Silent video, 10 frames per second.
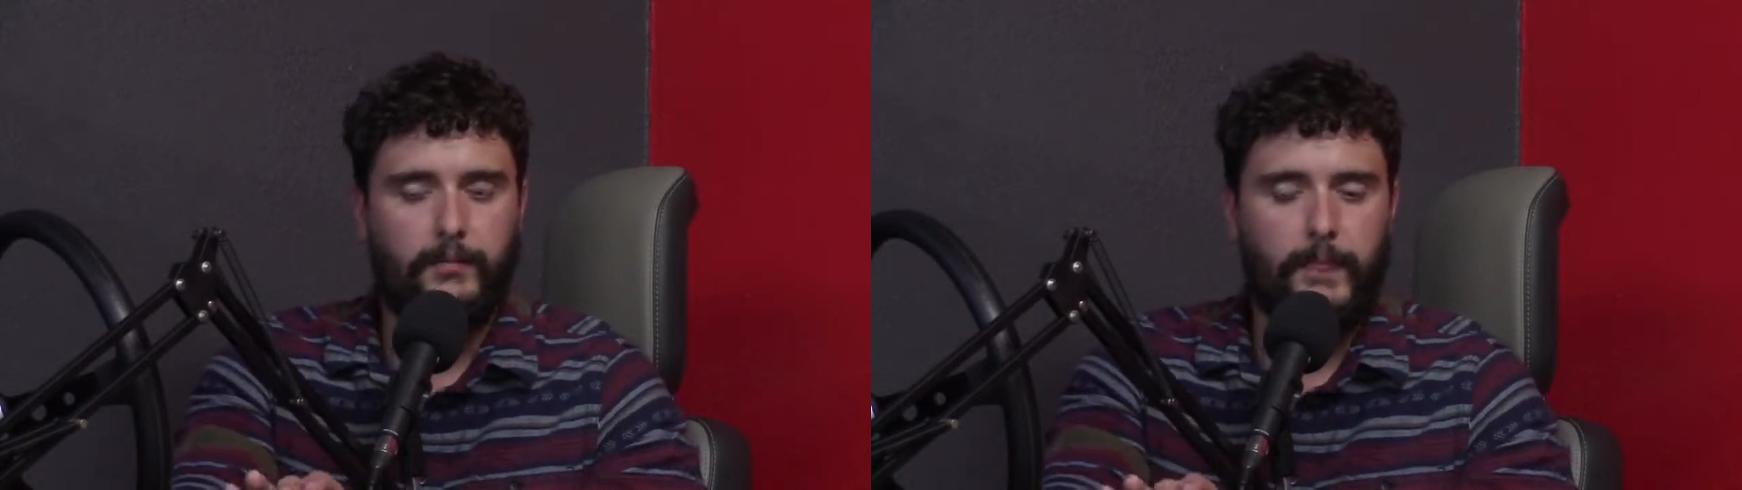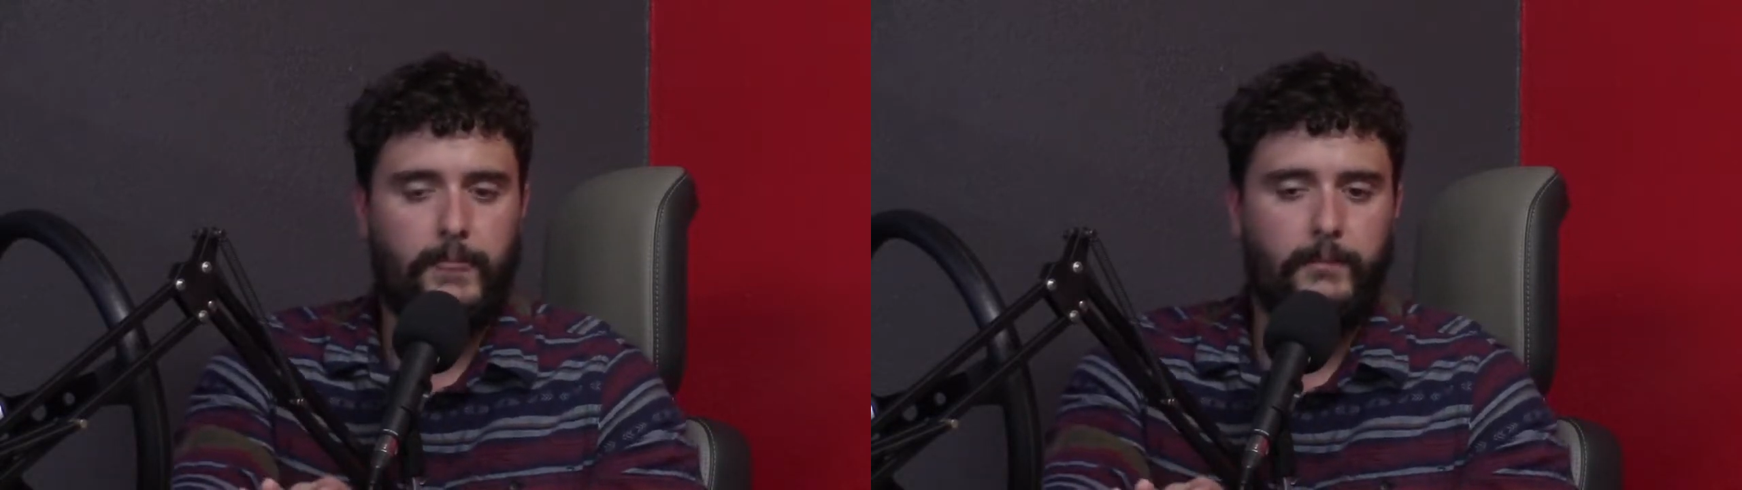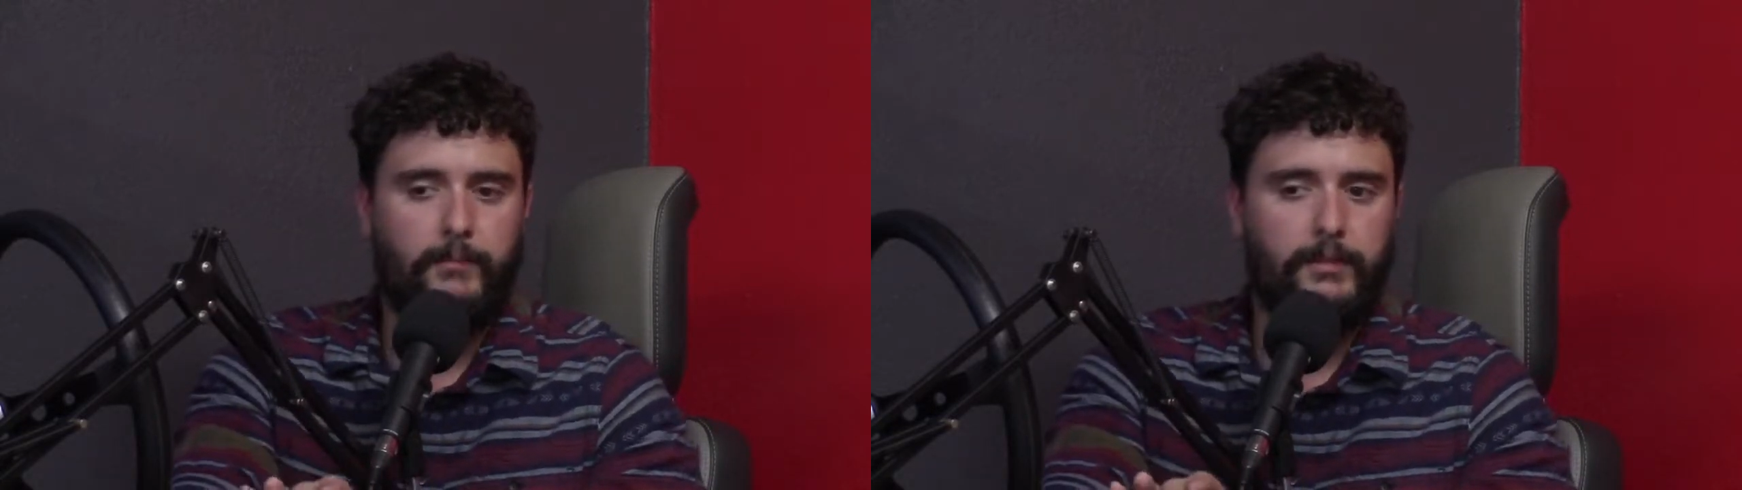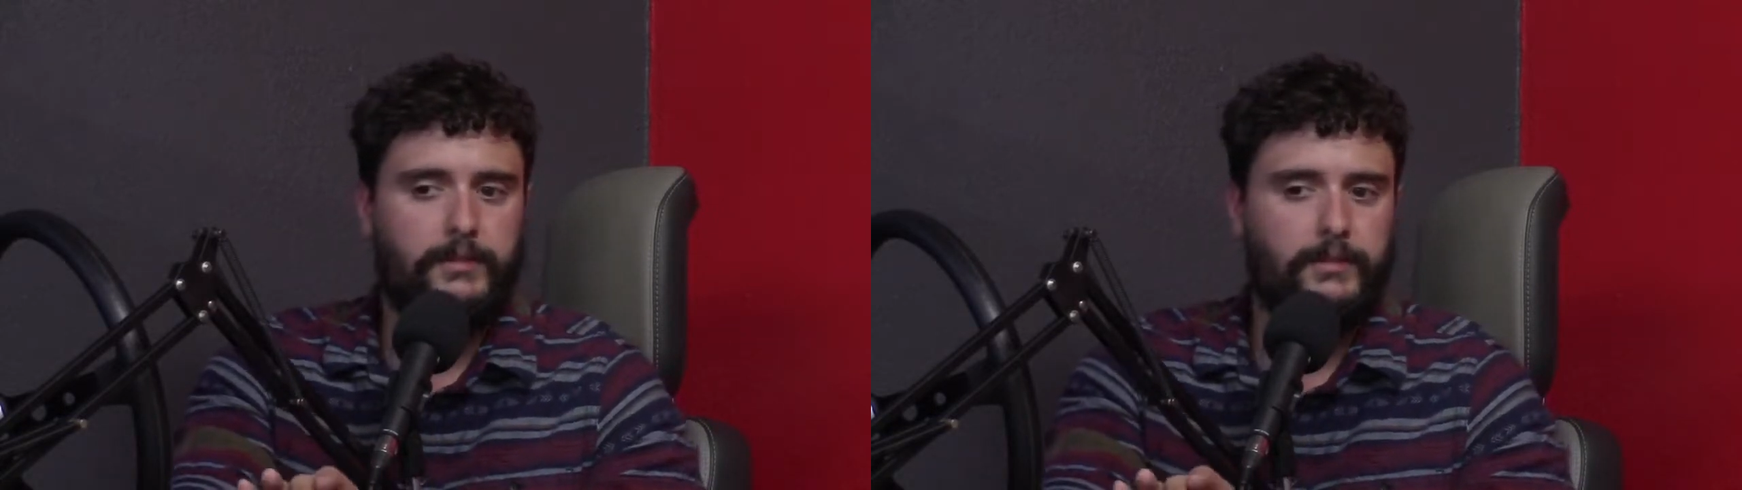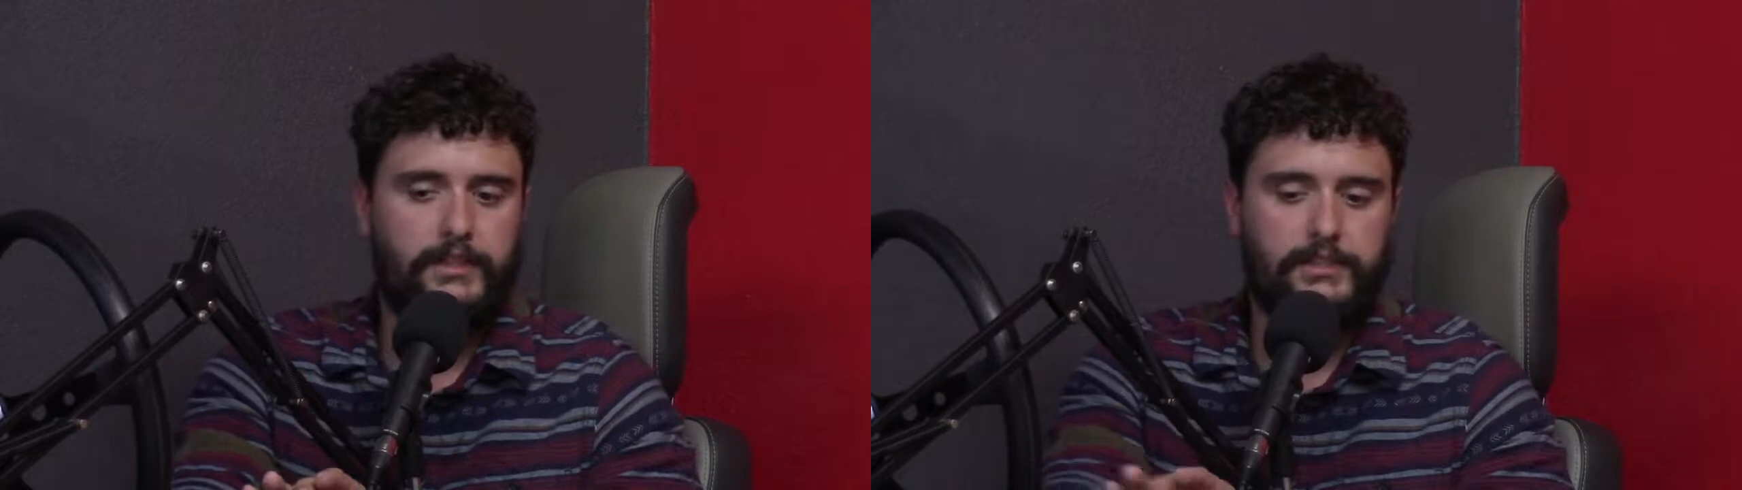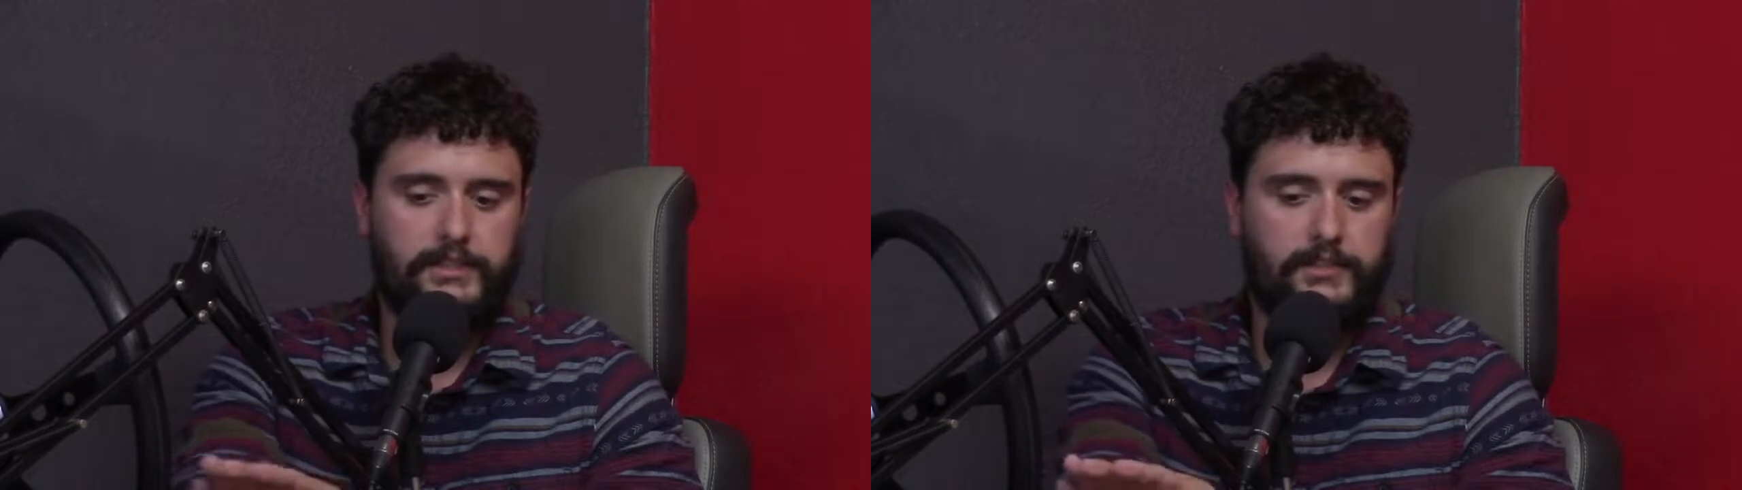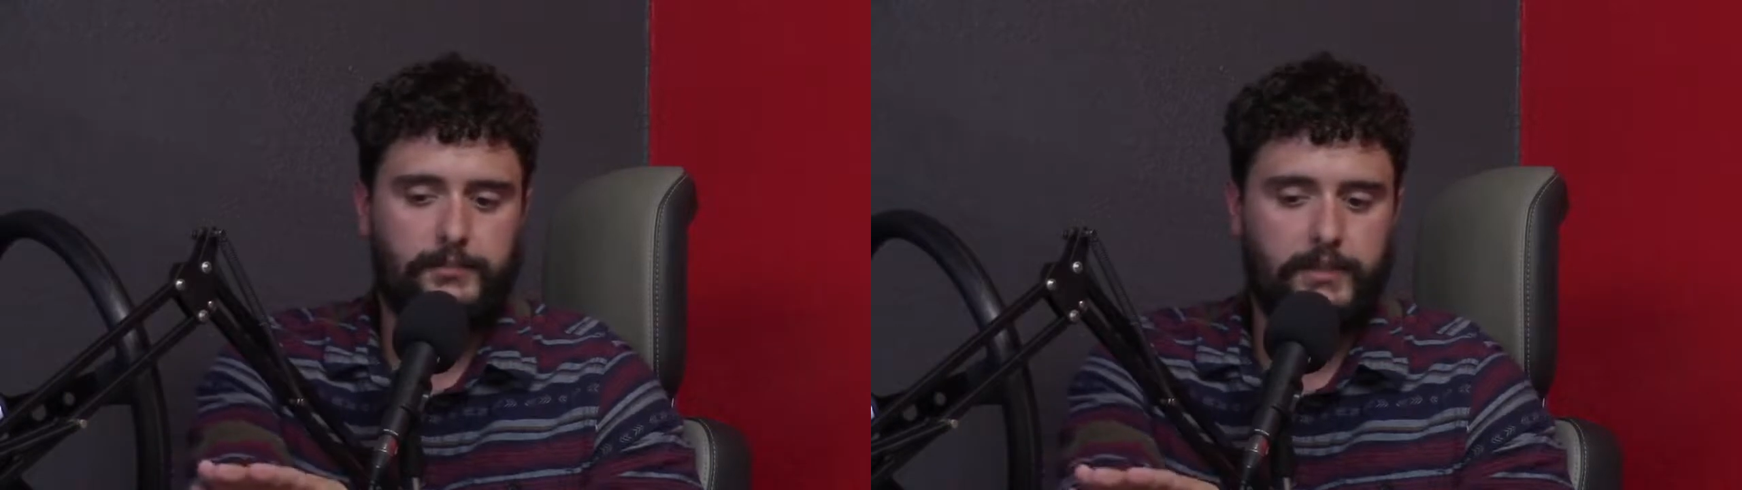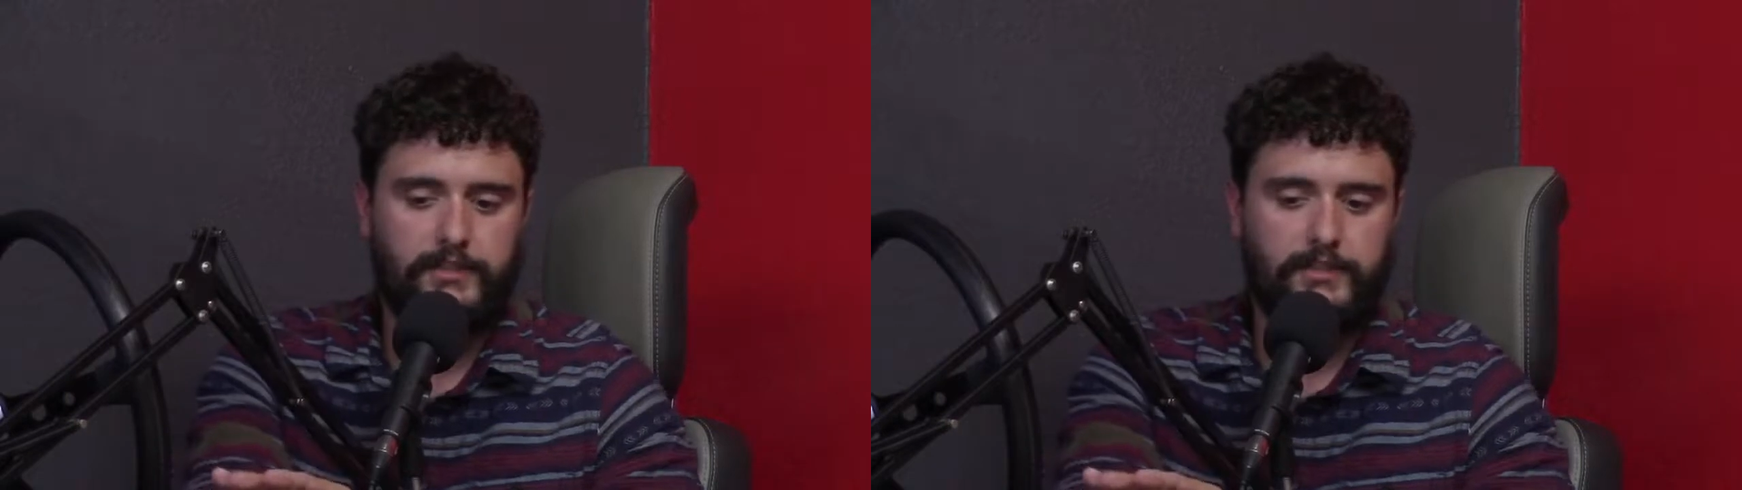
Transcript: But he didn't spin,